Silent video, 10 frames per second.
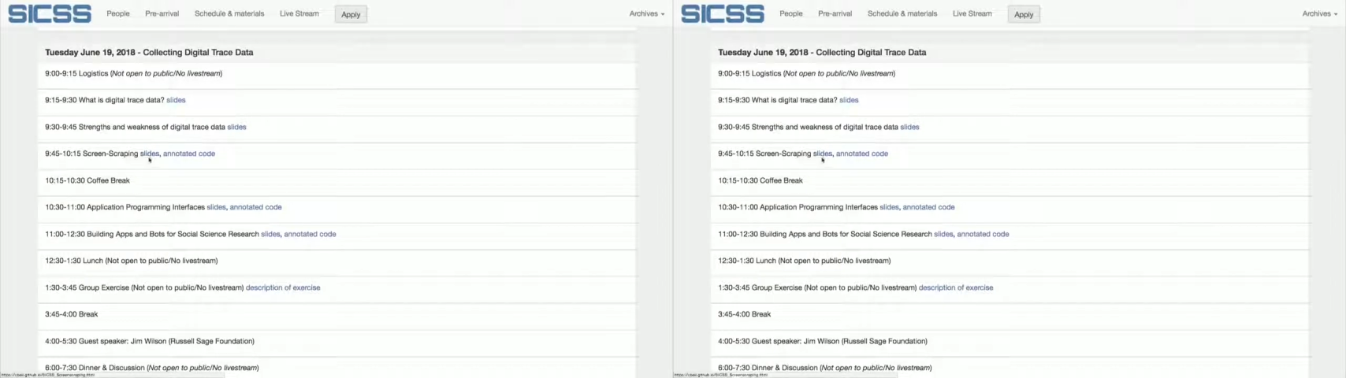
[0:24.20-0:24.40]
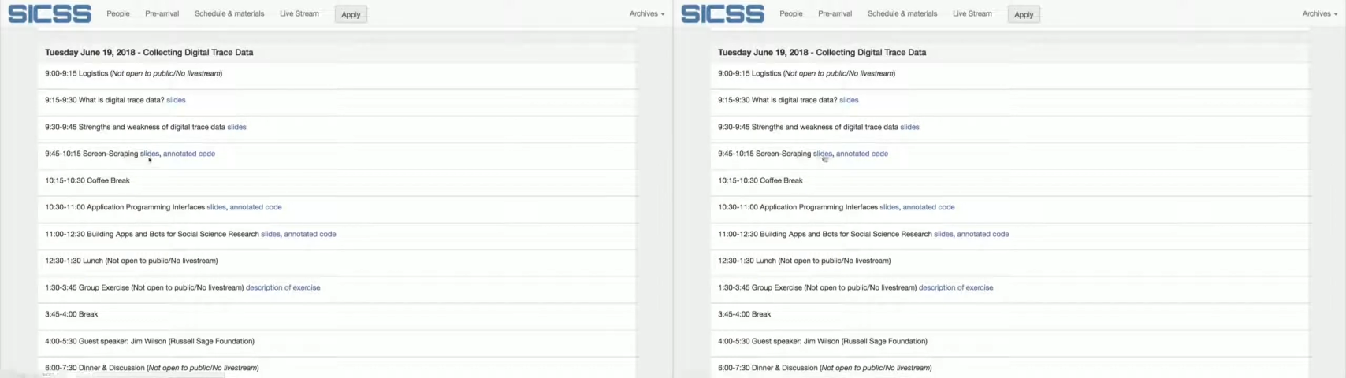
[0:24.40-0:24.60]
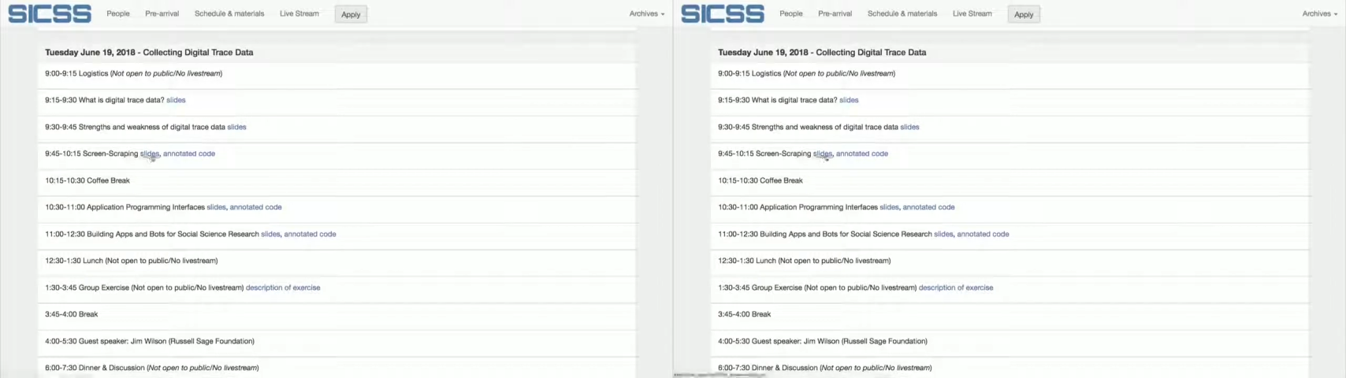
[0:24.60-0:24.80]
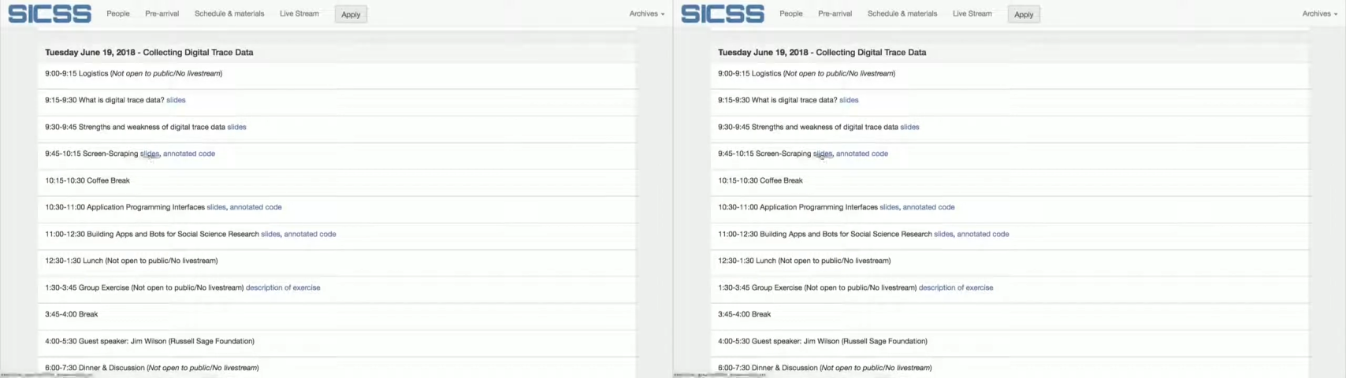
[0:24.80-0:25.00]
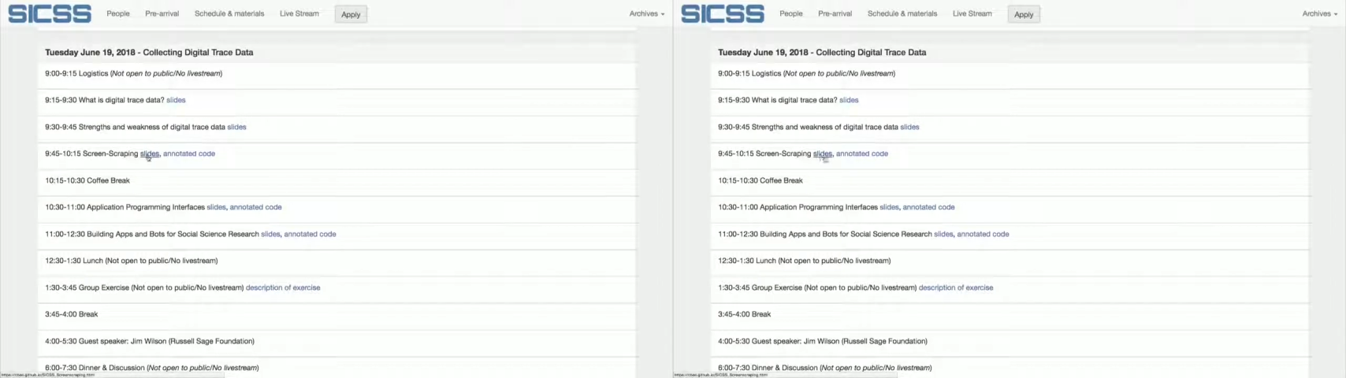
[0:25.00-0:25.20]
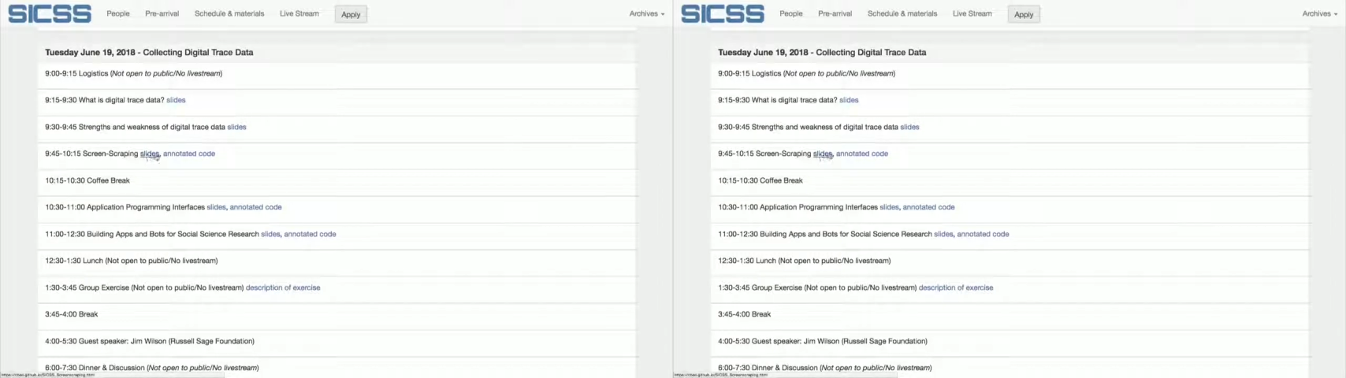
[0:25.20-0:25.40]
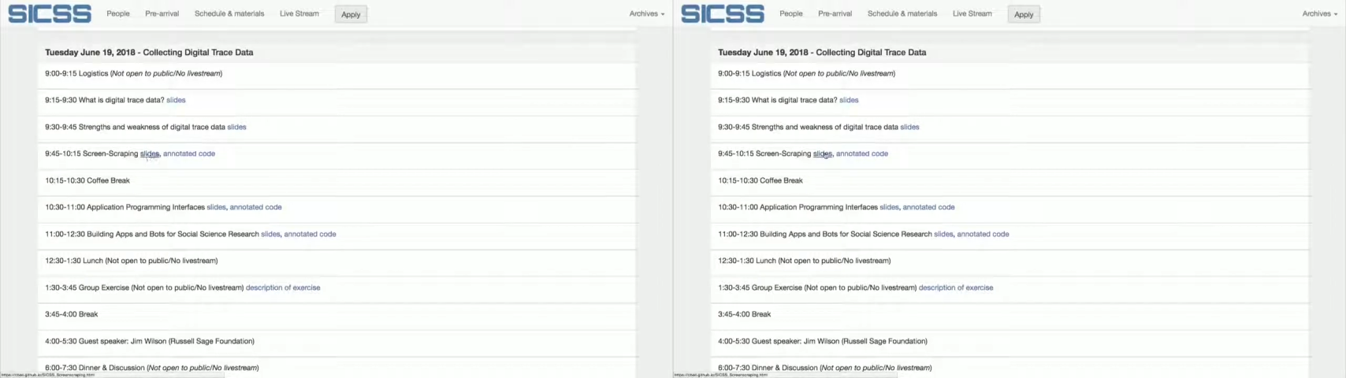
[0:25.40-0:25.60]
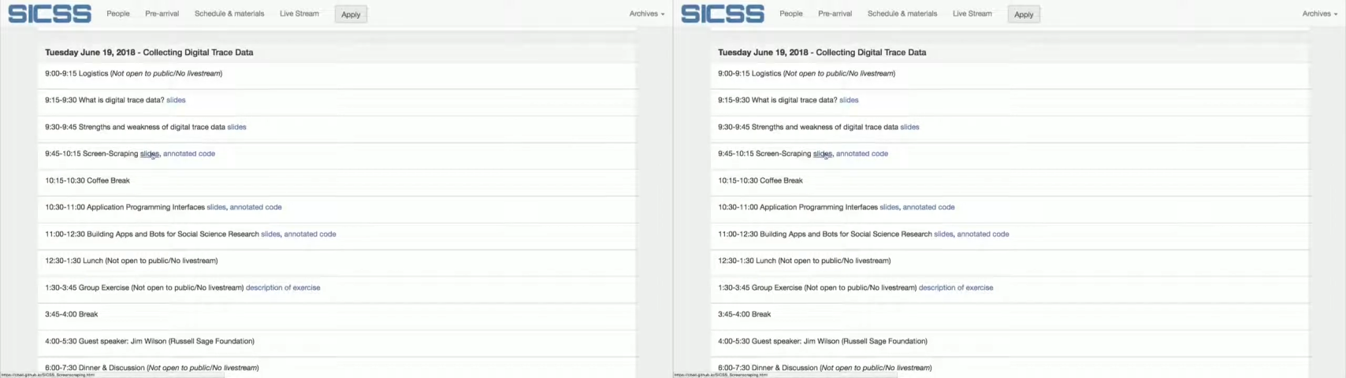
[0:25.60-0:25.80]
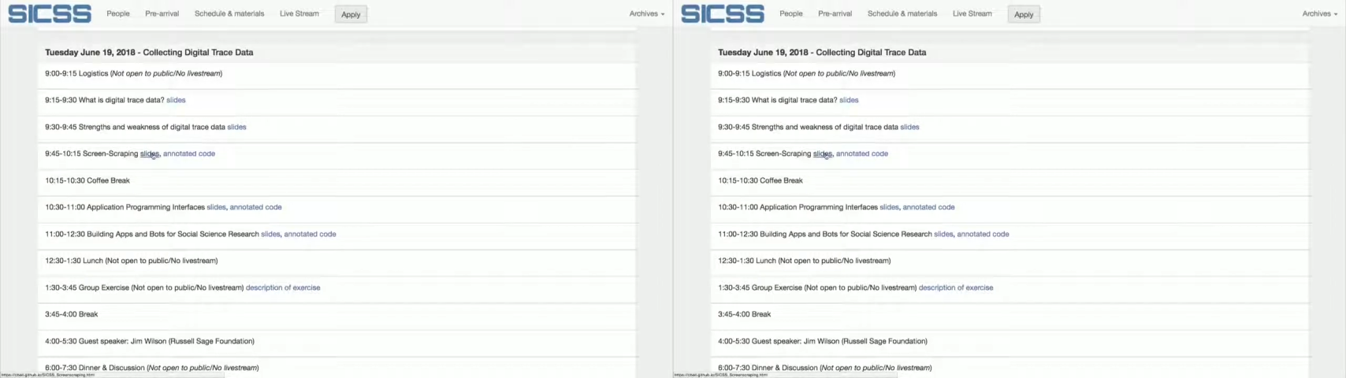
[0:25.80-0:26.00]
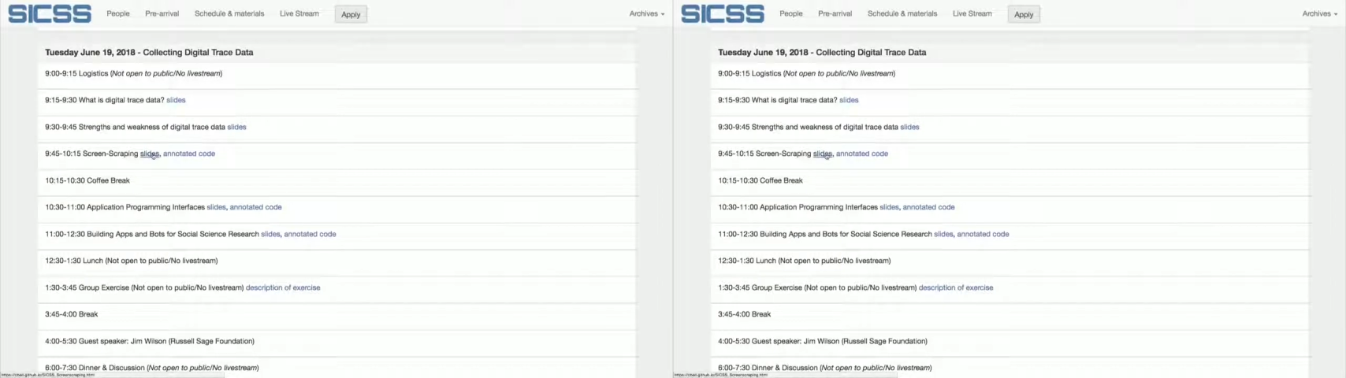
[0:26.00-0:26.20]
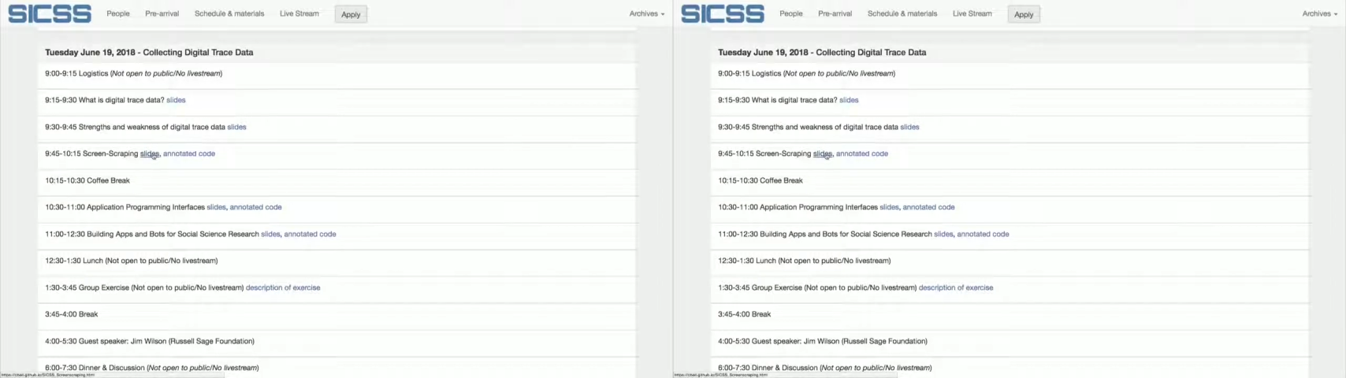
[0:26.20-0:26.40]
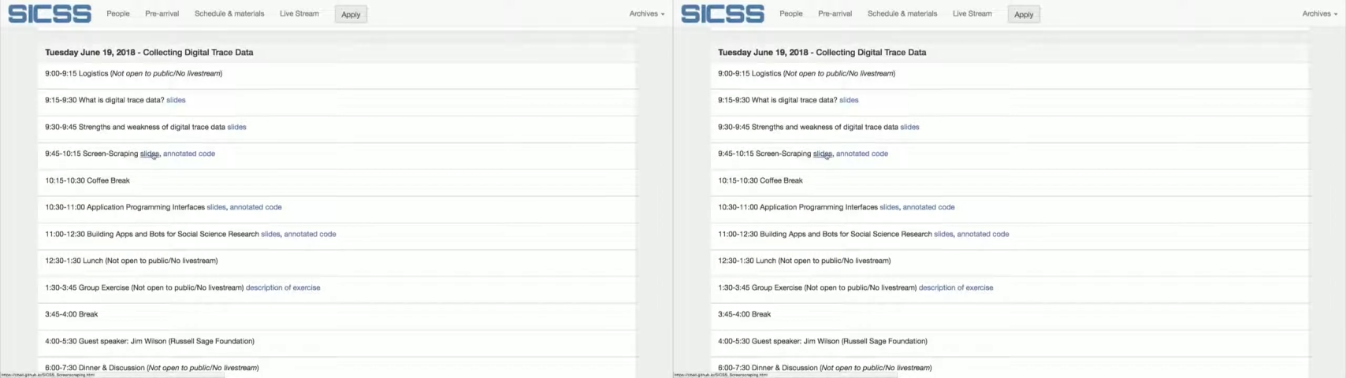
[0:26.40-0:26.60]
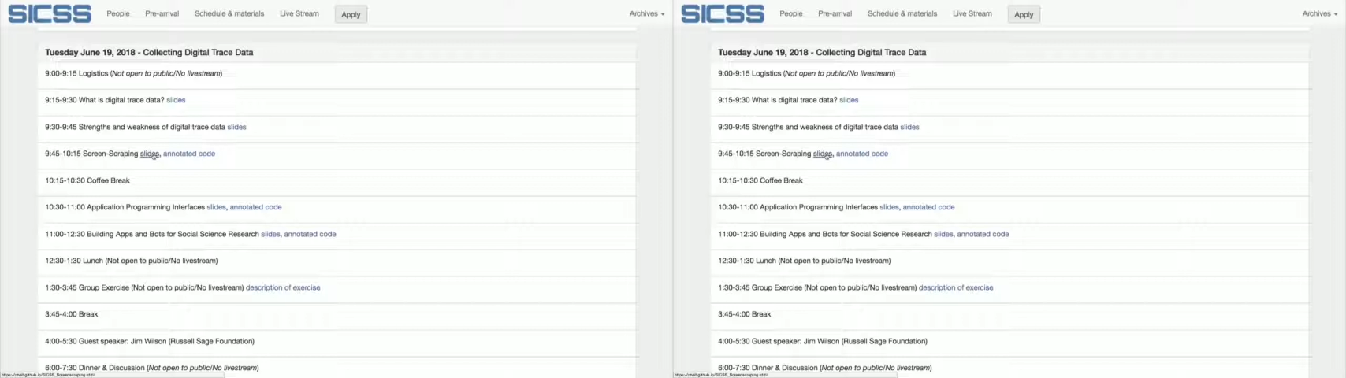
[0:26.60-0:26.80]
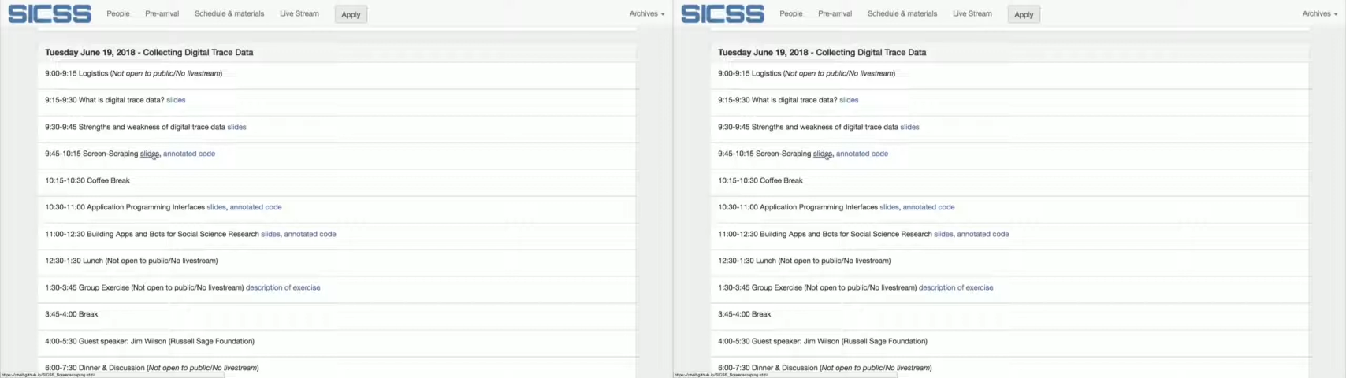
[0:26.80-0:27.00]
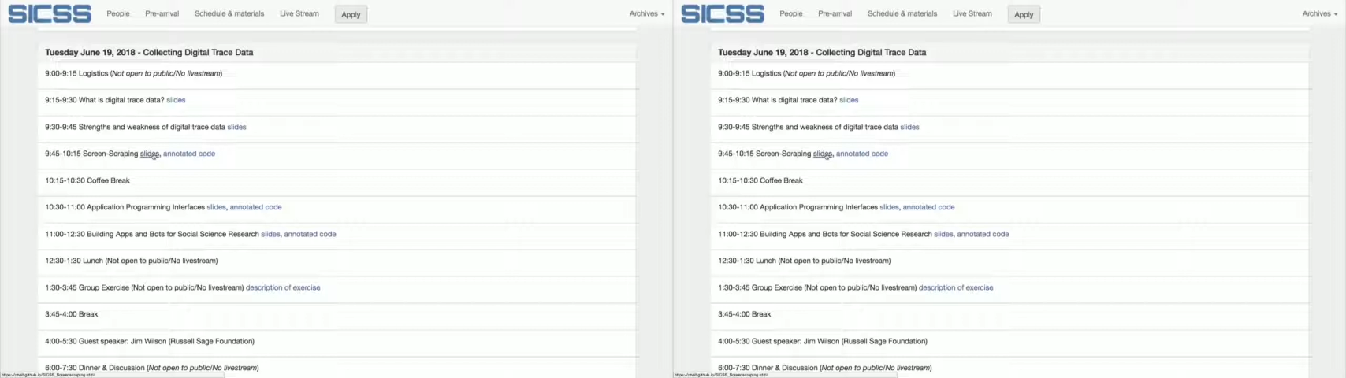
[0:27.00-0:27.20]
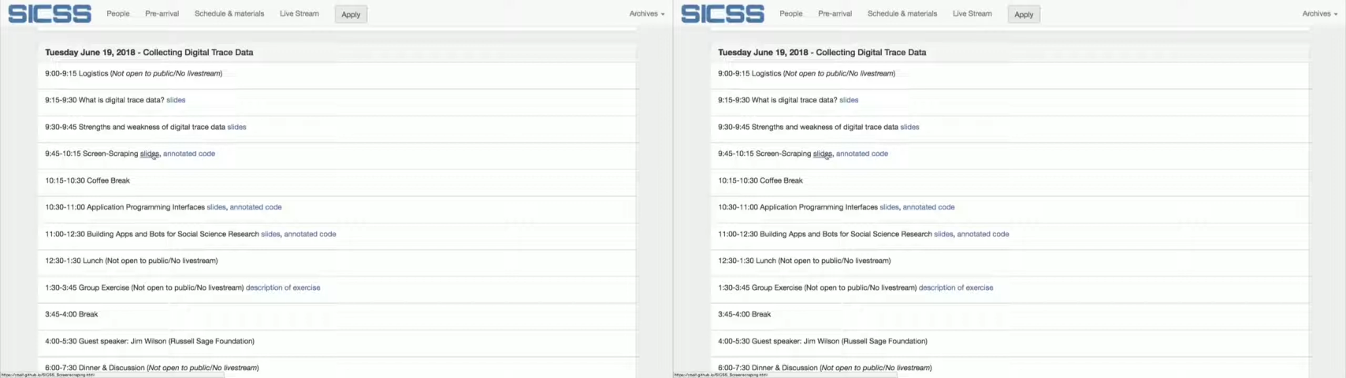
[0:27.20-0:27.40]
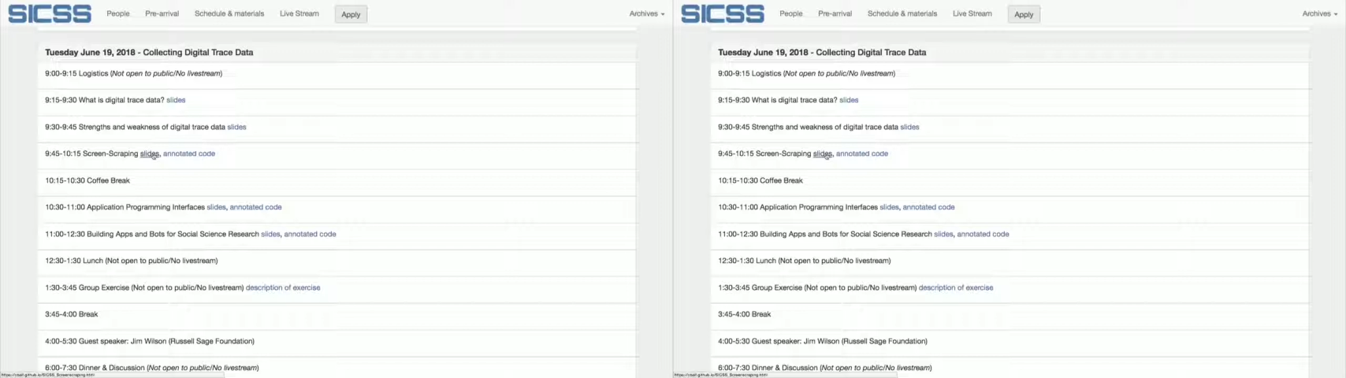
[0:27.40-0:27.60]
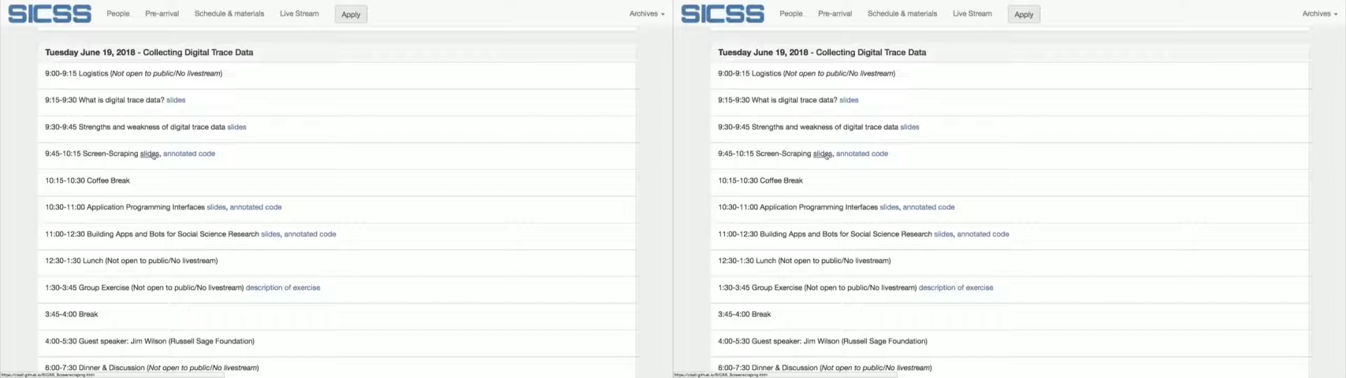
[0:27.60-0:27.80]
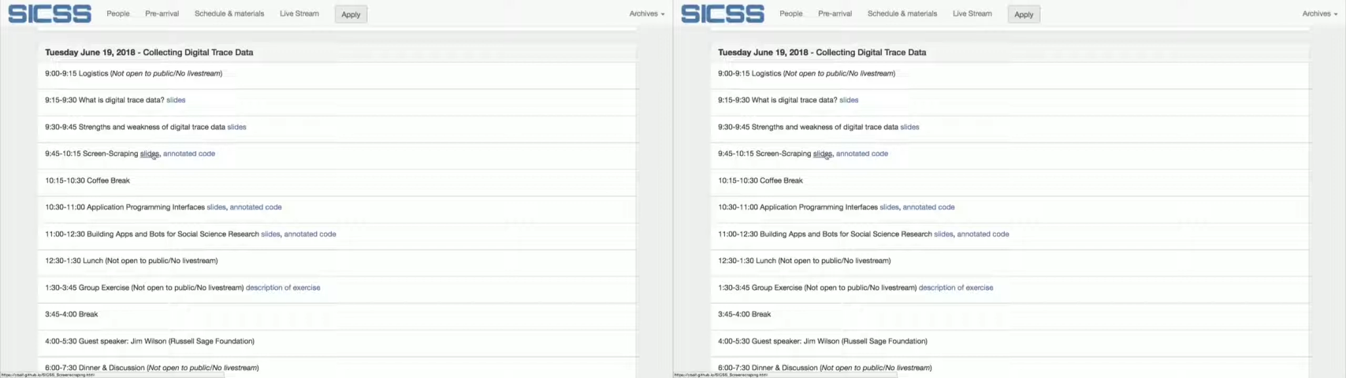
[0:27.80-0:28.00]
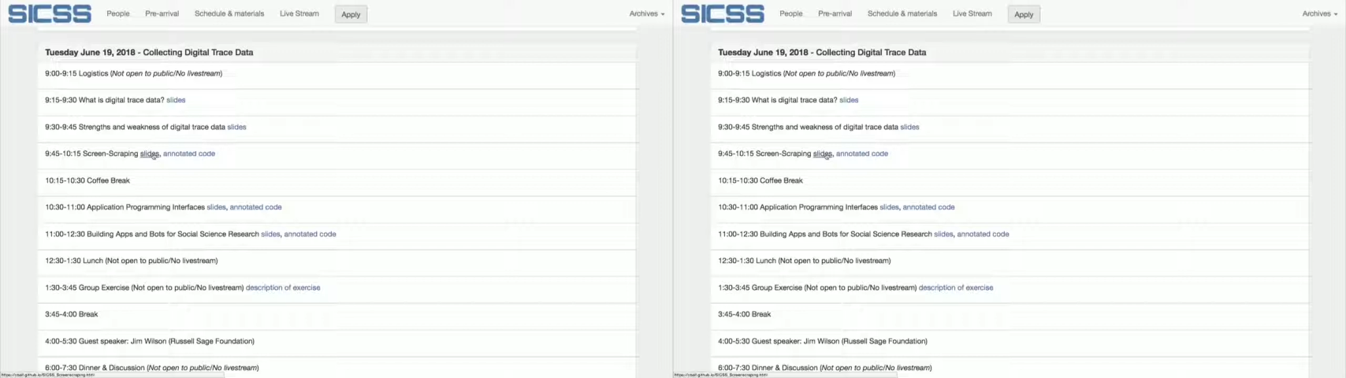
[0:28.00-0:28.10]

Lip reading: Nobody's mouth can be seen.